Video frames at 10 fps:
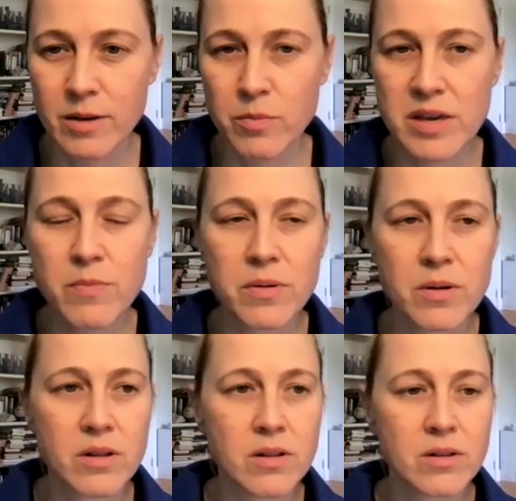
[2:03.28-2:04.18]

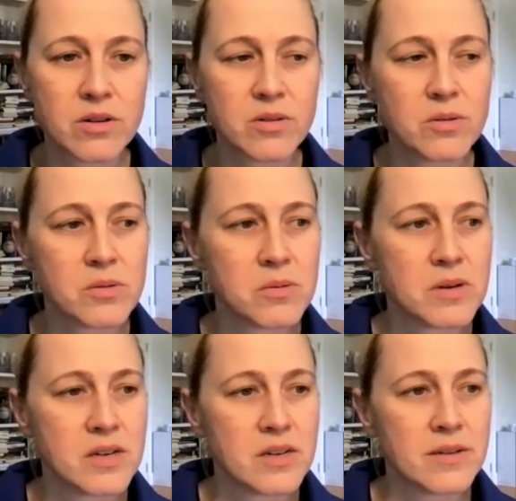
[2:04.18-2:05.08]
people who
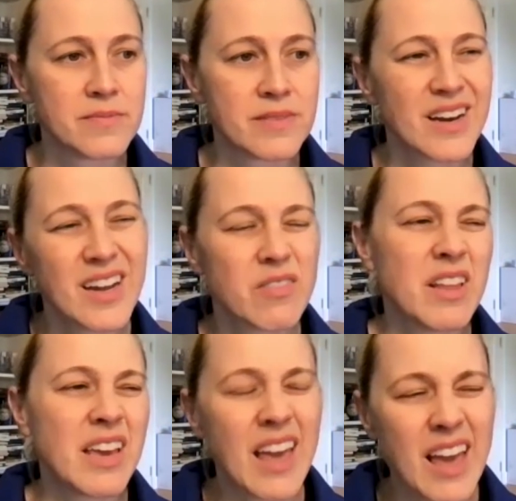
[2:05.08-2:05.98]
kind of were
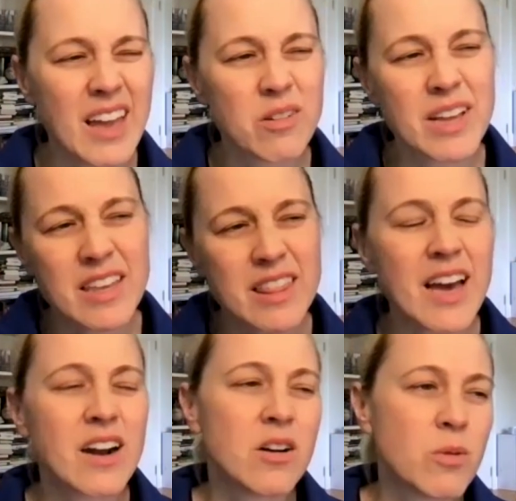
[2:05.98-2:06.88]
like, I don't like
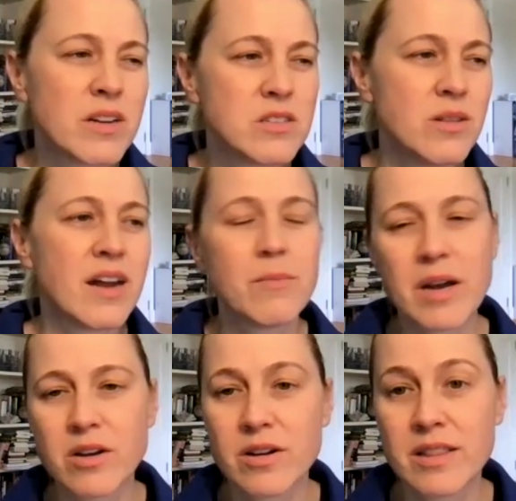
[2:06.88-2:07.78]
that. I don't want to do that. I'm
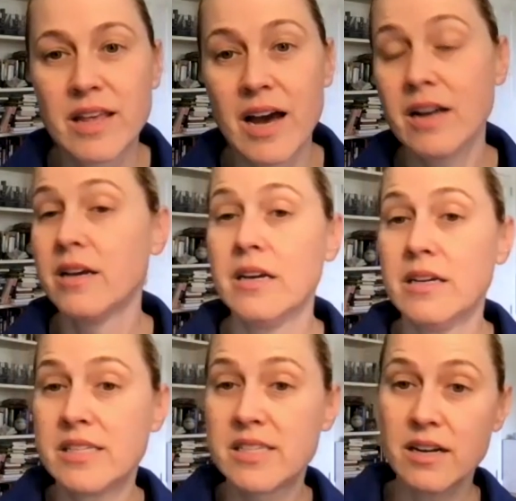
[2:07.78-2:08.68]
not good at that.
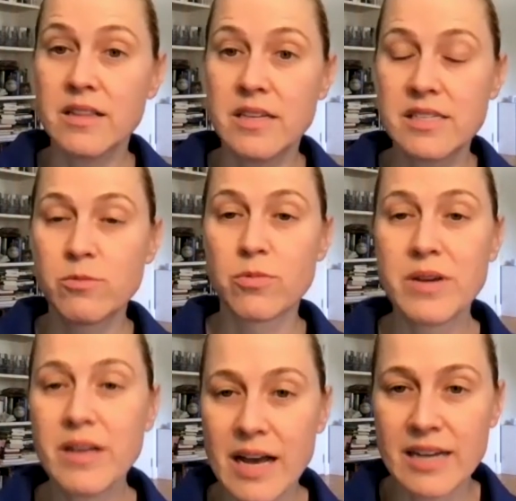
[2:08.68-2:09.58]
Suddenly
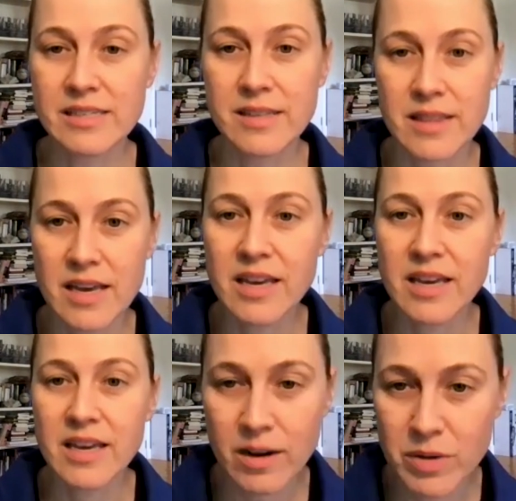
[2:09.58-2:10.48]
realize that they
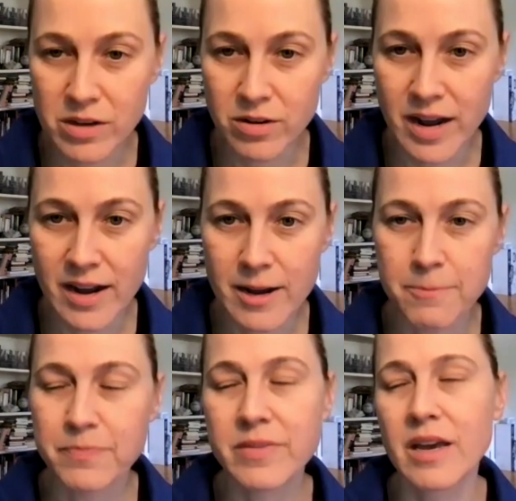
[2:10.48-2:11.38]
can be good at
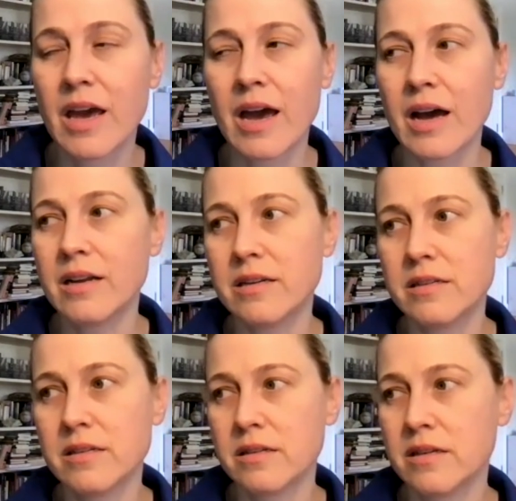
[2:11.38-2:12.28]
it
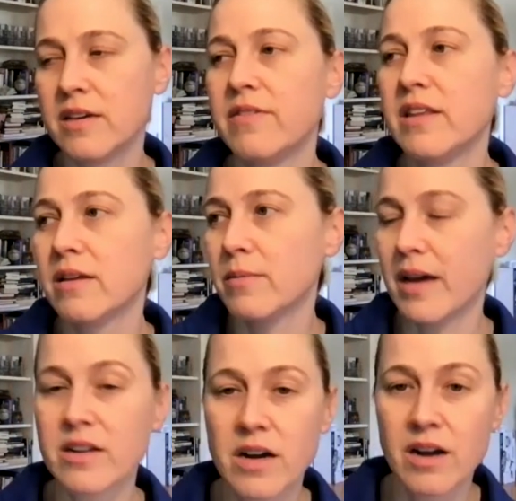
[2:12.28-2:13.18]
and giving them
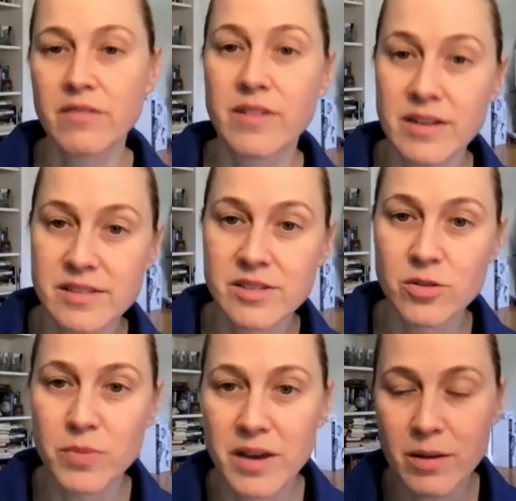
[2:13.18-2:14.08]
that confidence to
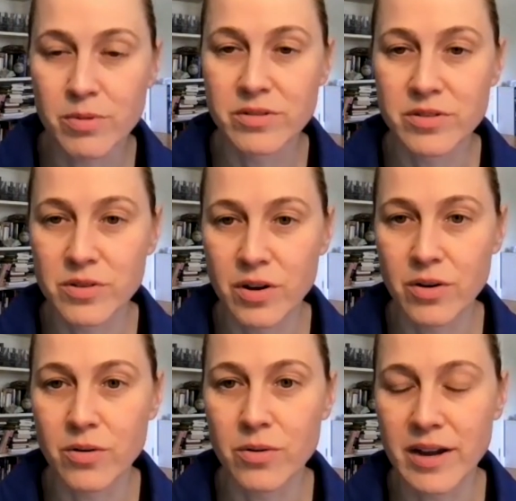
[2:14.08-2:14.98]
be able to
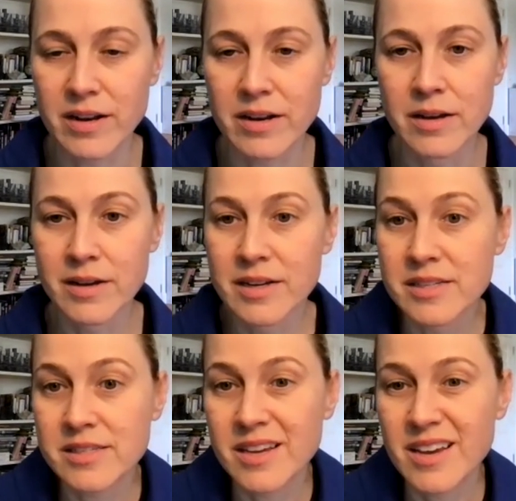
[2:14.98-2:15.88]
go and
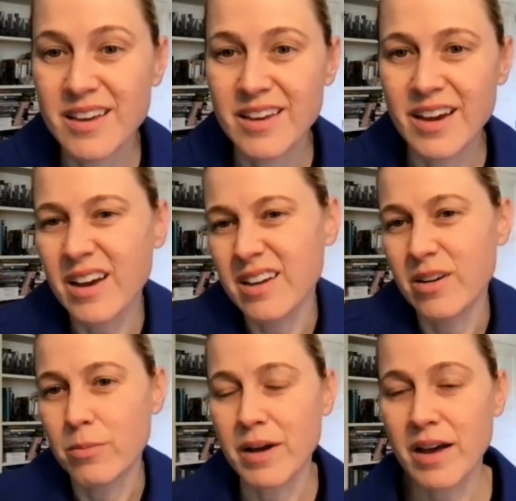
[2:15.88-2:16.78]
say, yeah, you
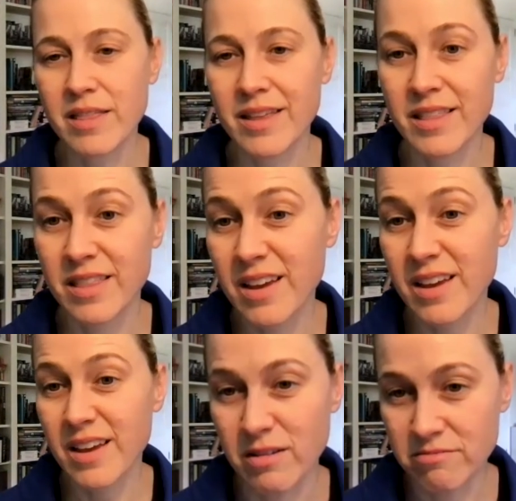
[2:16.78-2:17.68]
know, math, that
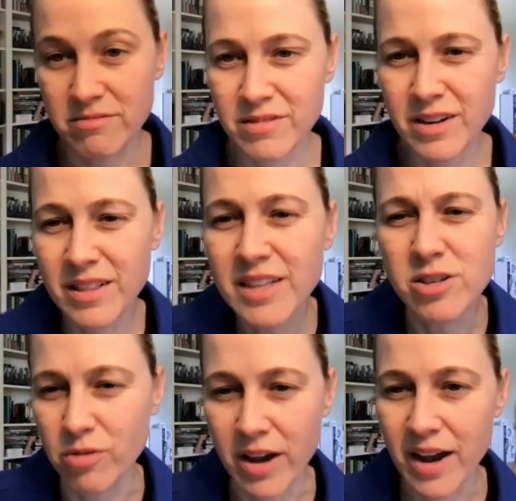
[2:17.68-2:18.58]
thing. Yeah, you know, that's
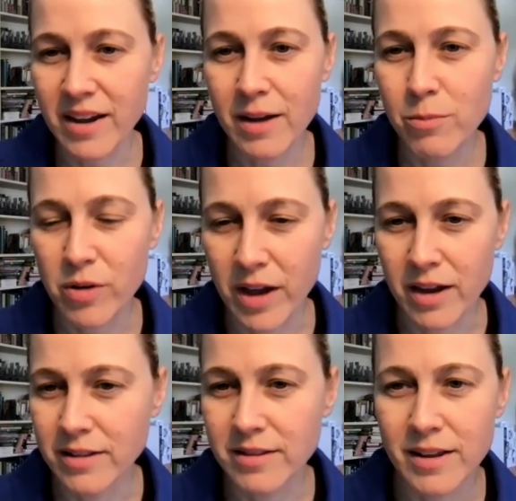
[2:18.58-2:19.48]
okay. I'm okay.
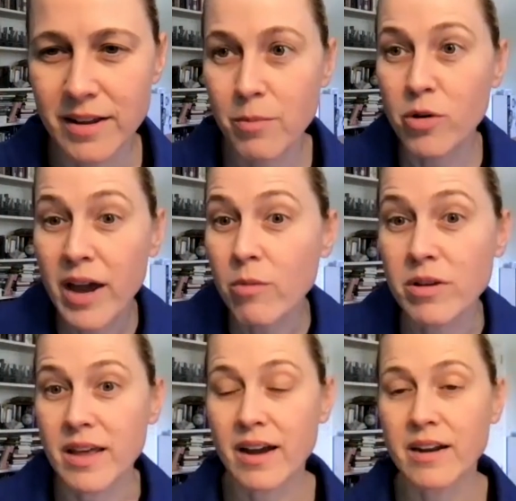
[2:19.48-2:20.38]
And I'm okay
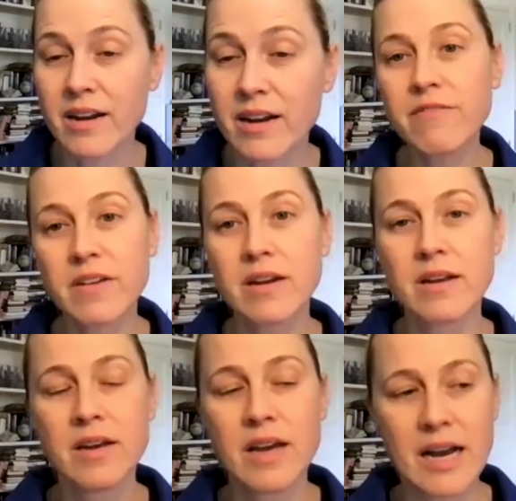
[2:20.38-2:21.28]
with that. And
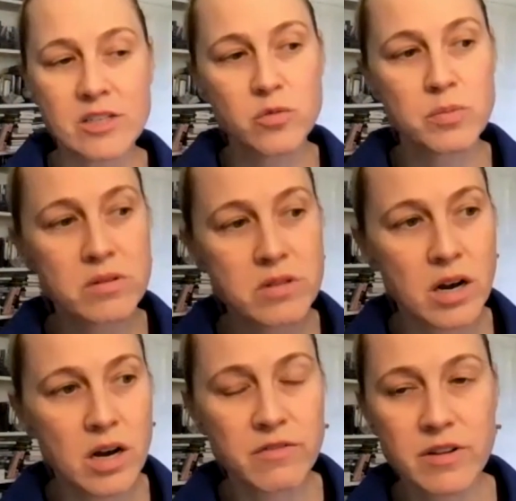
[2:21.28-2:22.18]
often as you build
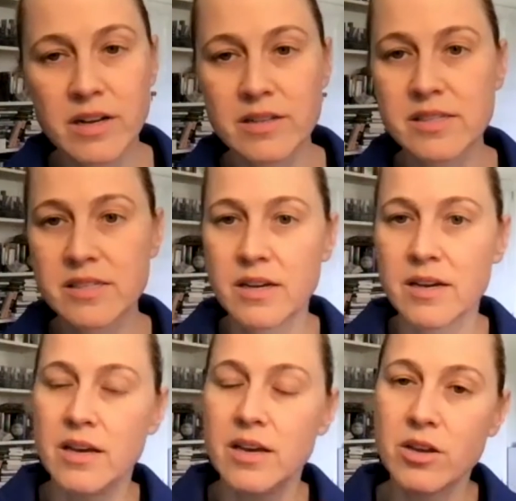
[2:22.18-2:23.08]
confidence,
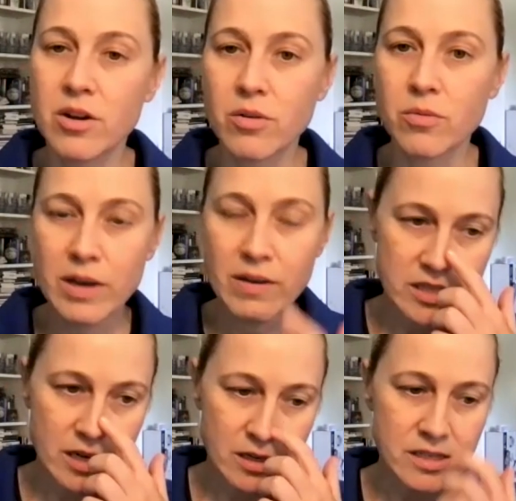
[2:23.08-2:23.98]
you know, we have a
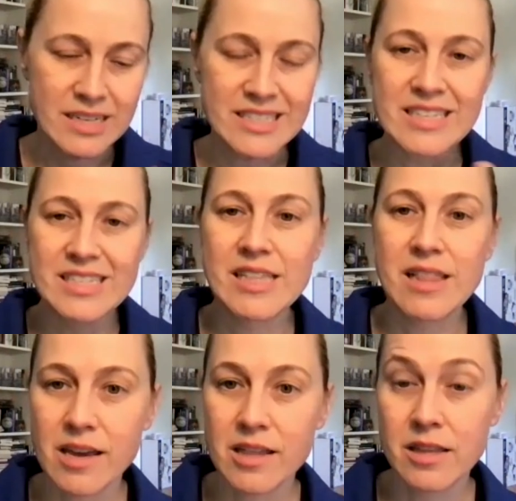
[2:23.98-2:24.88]
tendency to
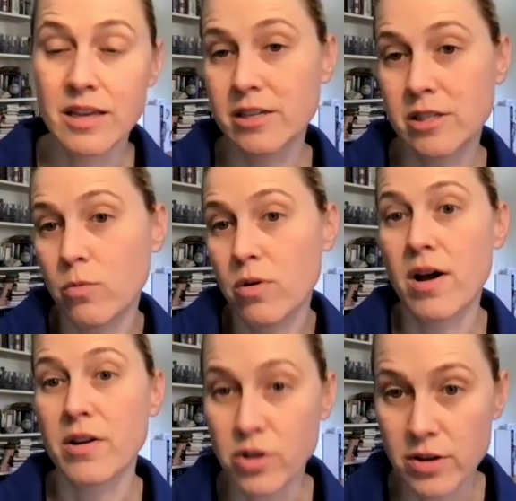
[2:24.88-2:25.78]
dislike the things that we're
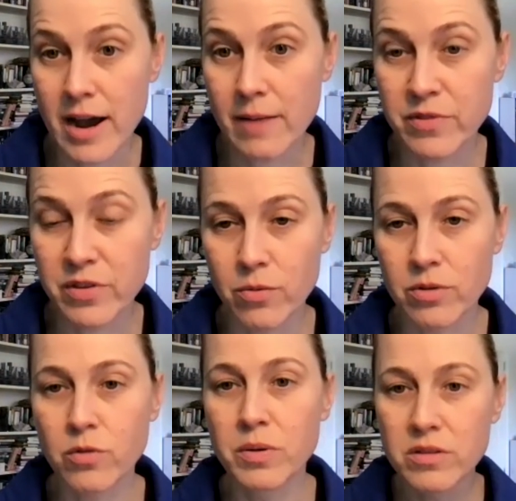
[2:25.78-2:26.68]
not good at. So
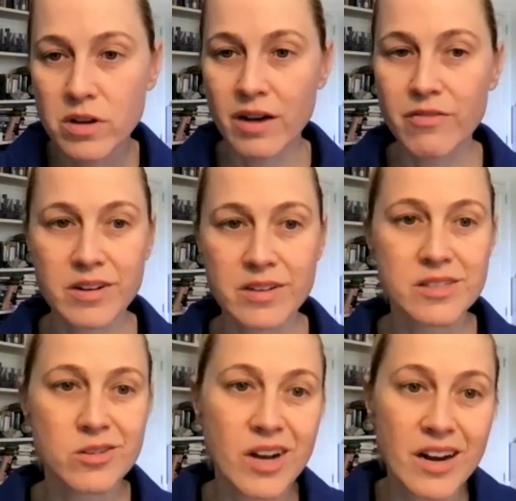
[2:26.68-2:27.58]
when you build confidence,
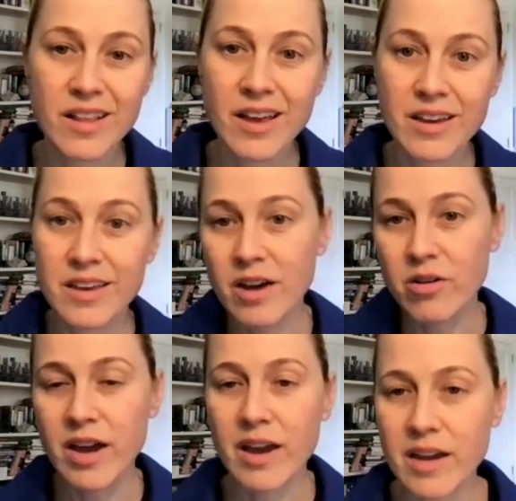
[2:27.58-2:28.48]
they're kind of like, yeah,
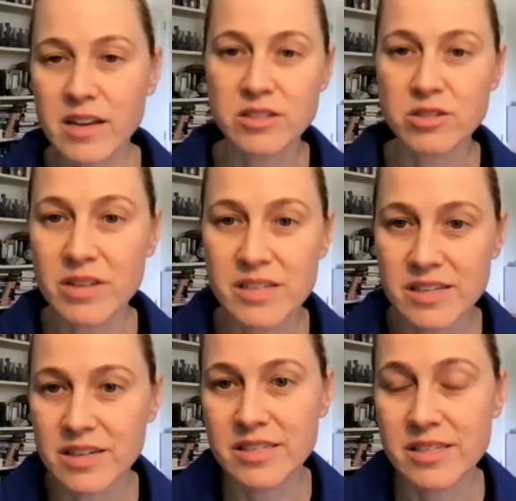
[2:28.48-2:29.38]
okay, I can do this.
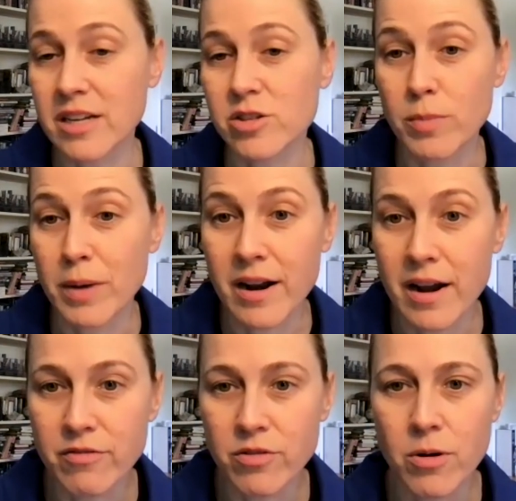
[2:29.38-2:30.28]
And it's not so bad
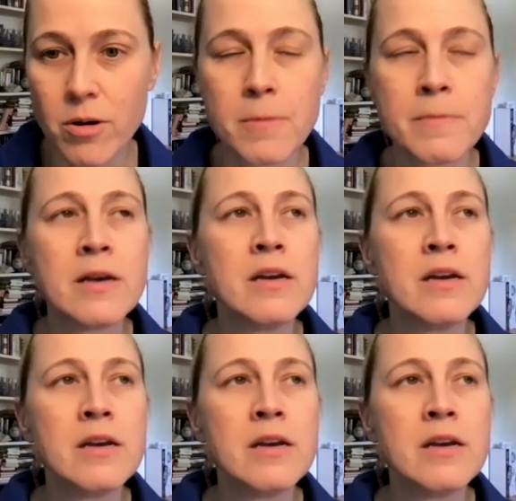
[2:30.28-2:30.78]
after all.